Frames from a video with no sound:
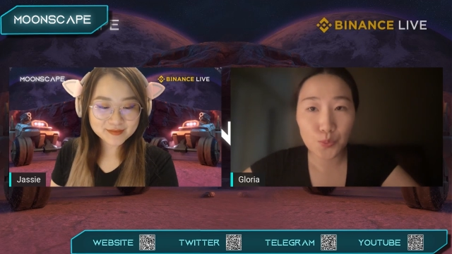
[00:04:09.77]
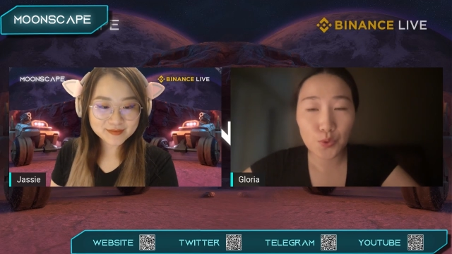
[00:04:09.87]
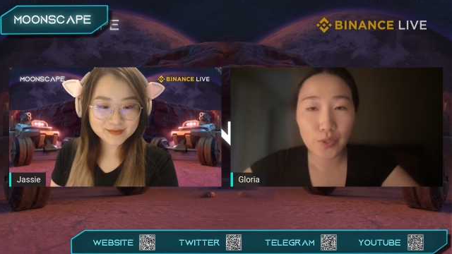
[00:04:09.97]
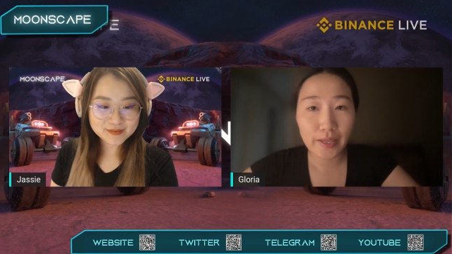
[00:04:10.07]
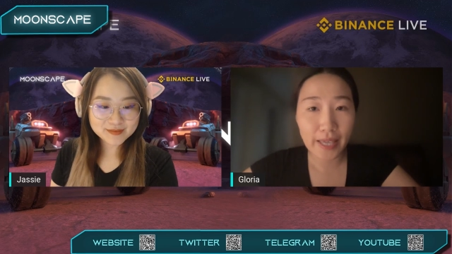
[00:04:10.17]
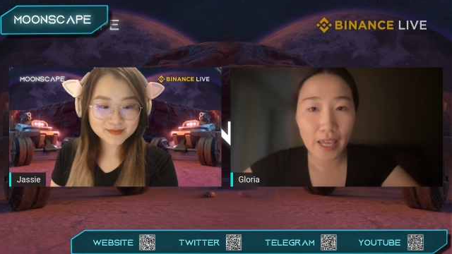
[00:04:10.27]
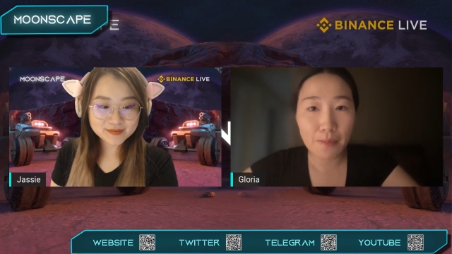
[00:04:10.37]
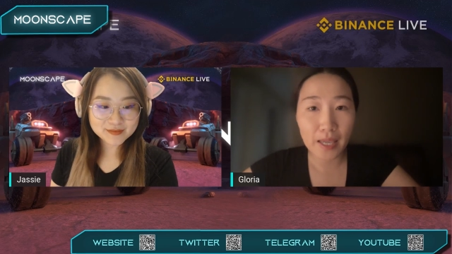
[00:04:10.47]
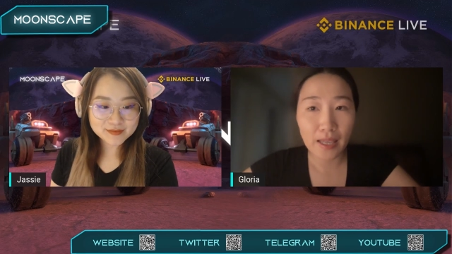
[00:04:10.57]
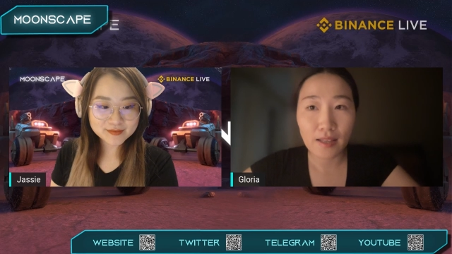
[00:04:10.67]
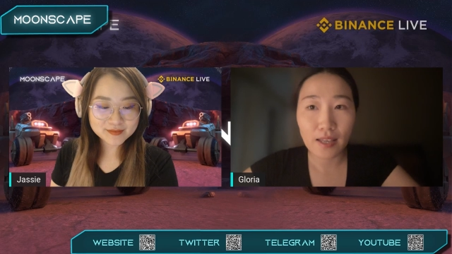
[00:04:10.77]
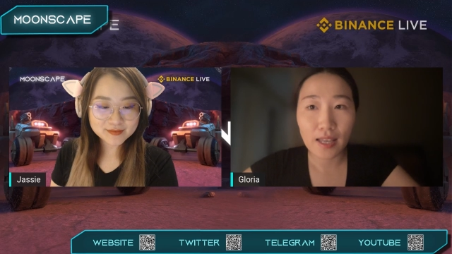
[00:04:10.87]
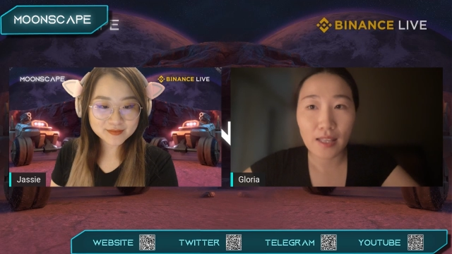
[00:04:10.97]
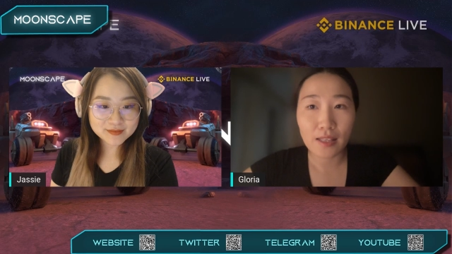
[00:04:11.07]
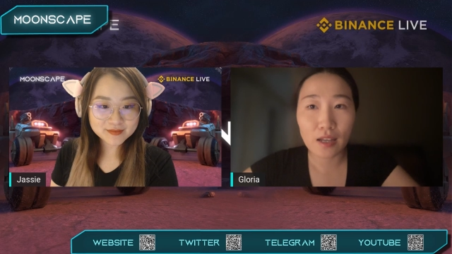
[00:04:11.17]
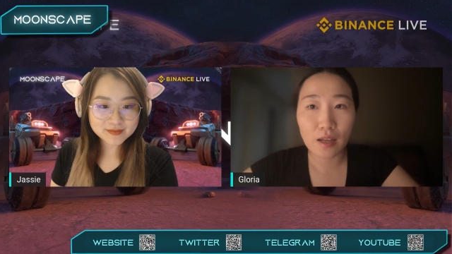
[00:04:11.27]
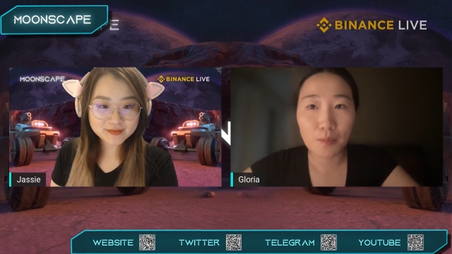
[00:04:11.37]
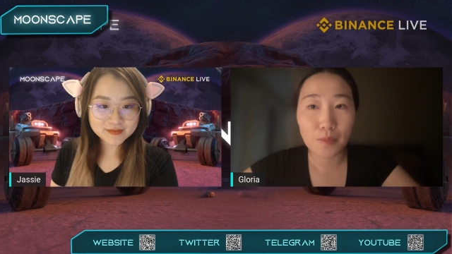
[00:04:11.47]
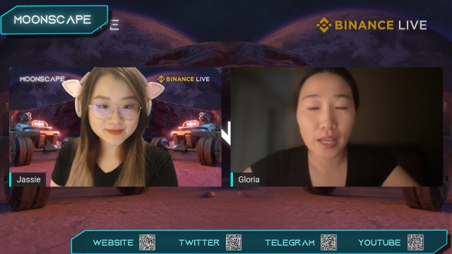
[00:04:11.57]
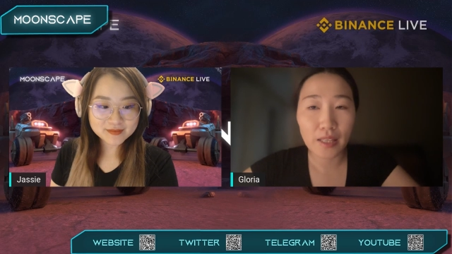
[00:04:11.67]
Speaker 1: to the gaming in
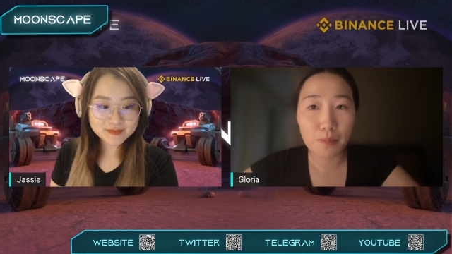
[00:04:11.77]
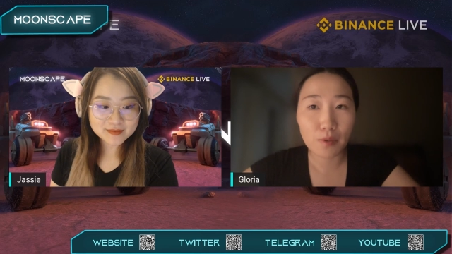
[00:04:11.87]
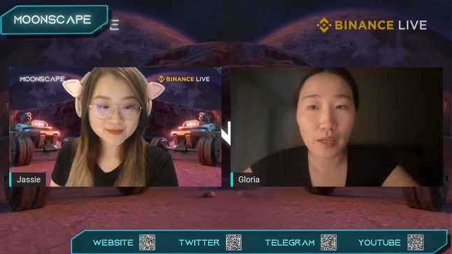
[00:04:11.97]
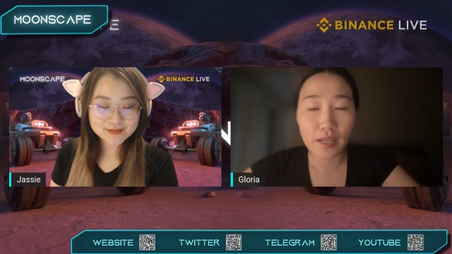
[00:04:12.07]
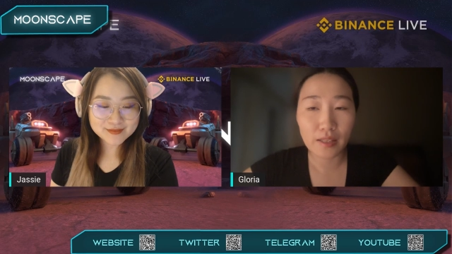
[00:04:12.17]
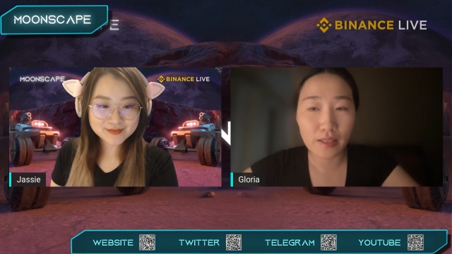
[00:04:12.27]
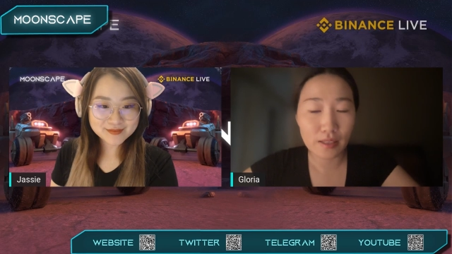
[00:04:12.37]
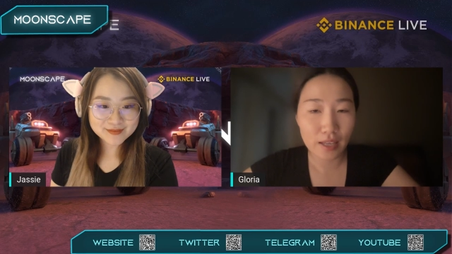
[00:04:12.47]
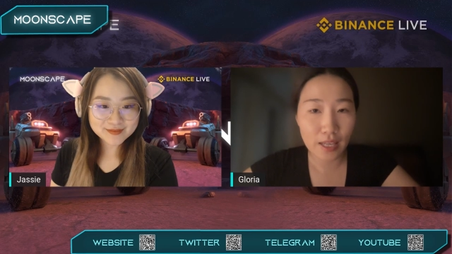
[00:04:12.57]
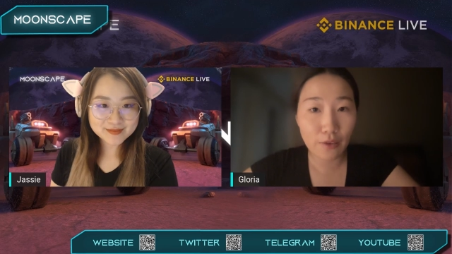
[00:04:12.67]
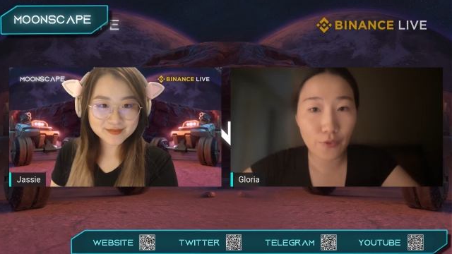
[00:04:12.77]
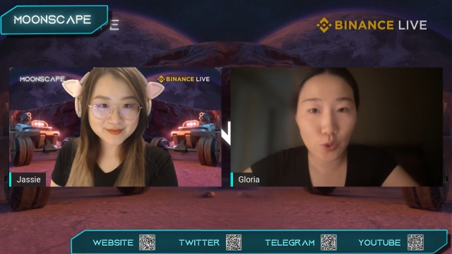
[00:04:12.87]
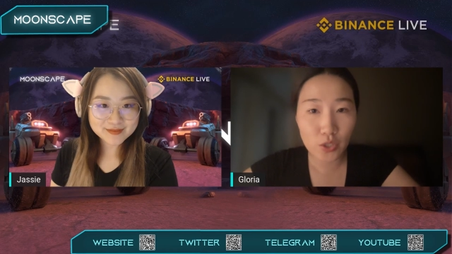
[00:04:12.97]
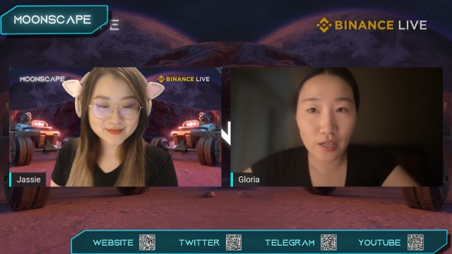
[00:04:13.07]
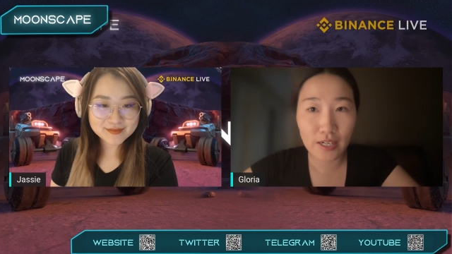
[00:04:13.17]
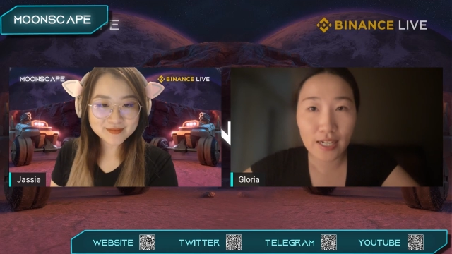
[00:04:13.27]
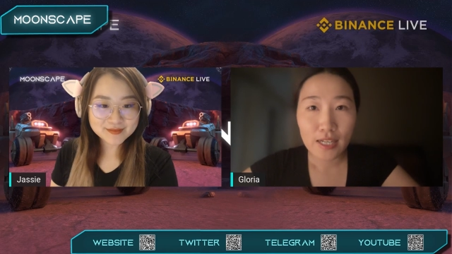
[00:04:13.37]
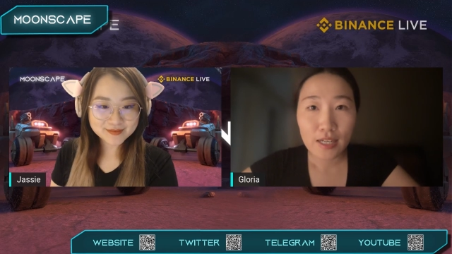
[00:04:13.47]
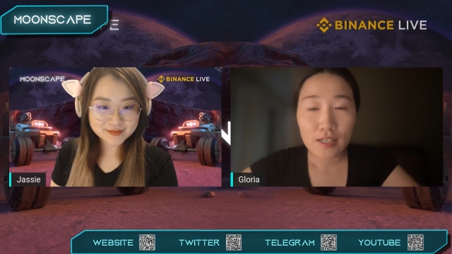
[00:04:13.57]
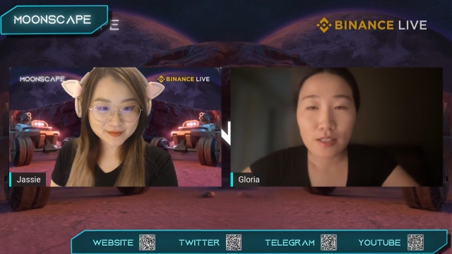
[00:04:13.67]
the in the in in the future.
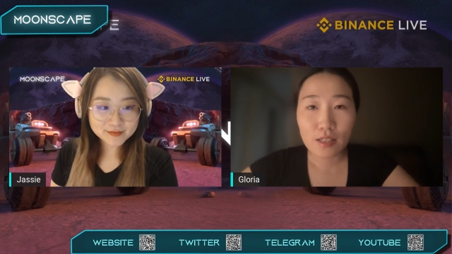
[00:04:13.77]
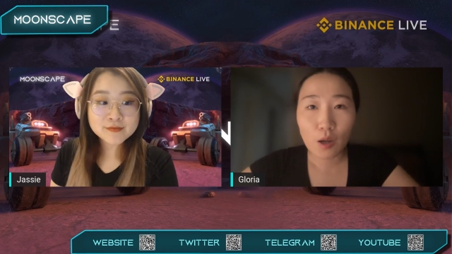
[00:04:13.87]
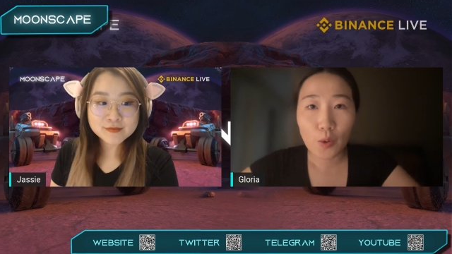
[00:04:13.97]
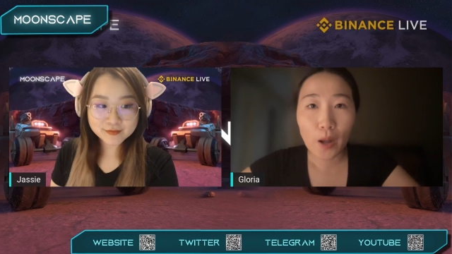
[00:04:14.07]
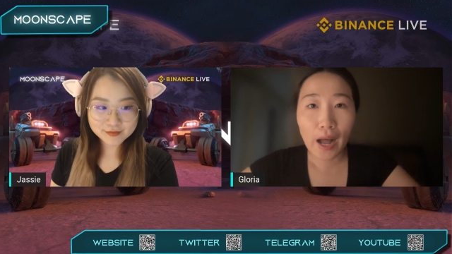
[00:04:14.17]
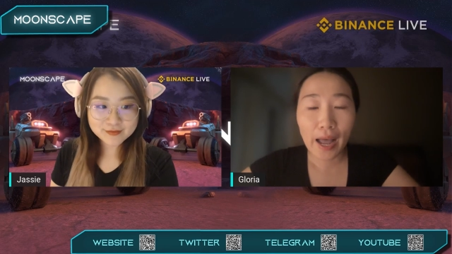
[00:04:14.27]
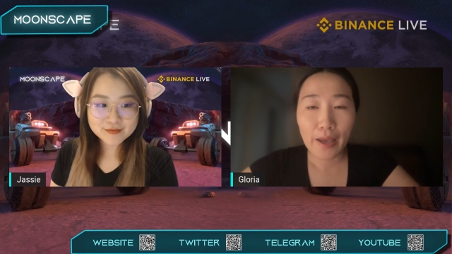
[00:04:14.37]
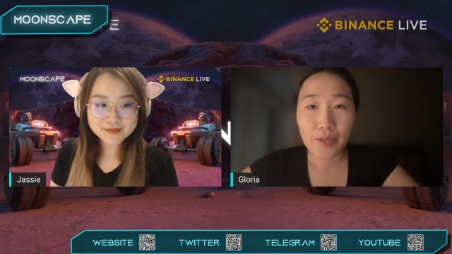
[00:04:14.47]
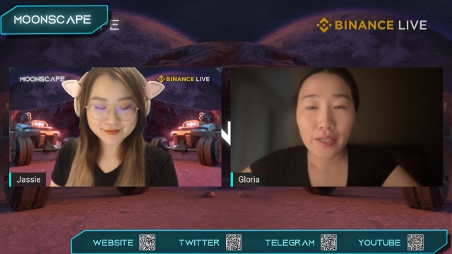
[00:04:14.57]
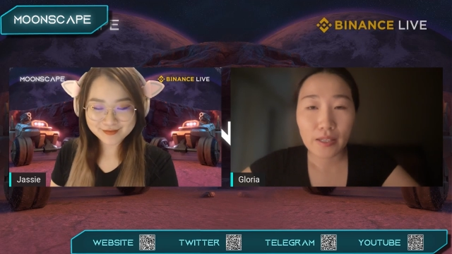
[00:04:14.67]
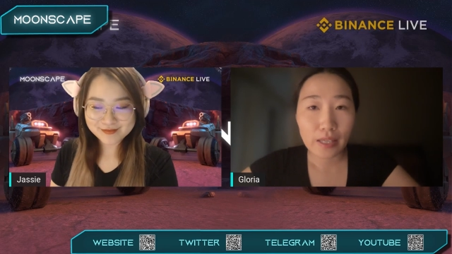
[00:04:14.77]
So I